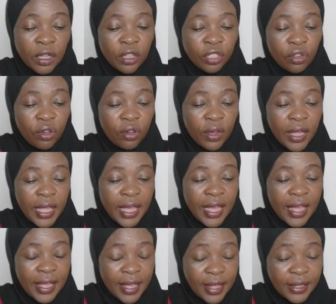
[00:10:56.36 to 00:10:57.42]
So here
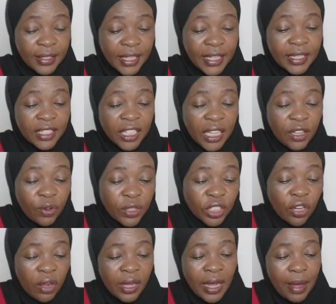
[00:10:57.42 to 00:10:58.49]
he is. He was
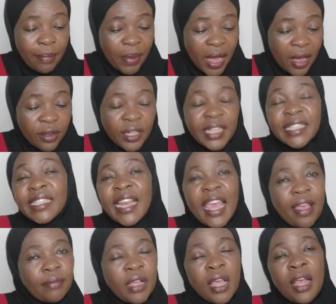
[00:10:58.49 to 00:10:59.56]
talking about his
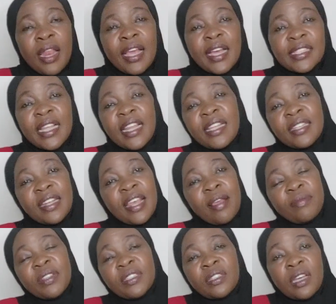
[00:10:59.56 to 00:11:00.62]
name. Like I said, his
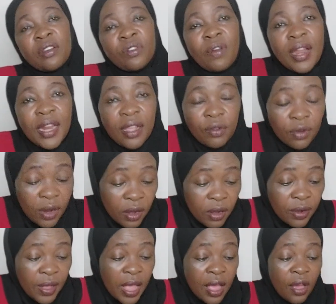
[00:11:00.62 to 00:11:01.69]
name is Unwana Udoh,
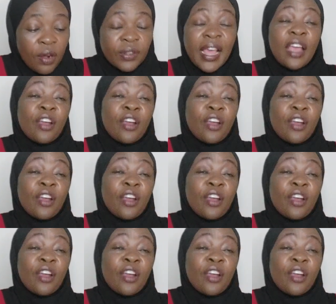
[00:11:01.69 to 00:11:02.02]
although